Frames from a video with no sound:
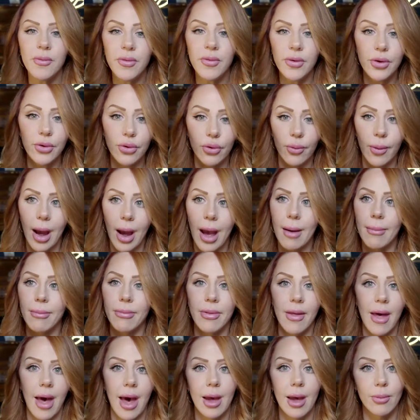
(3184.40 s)
me if you
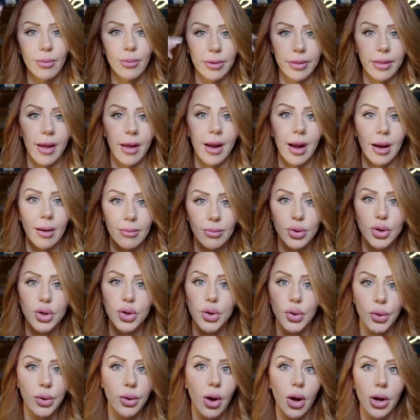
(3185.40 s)
grab that with like
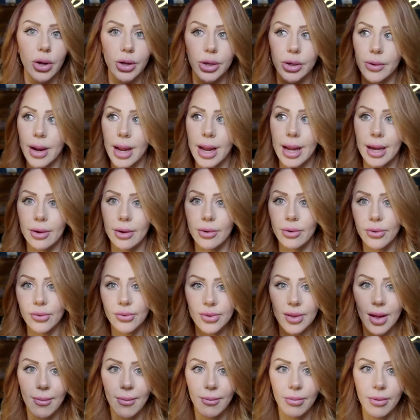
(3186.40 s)
soot on your hand or
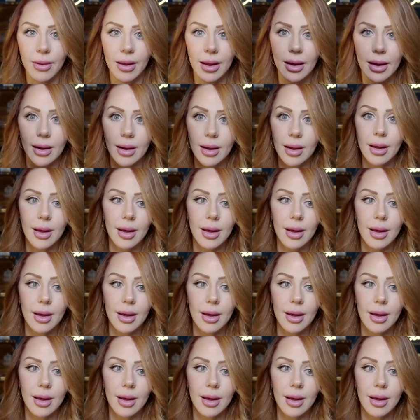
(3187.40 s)
something,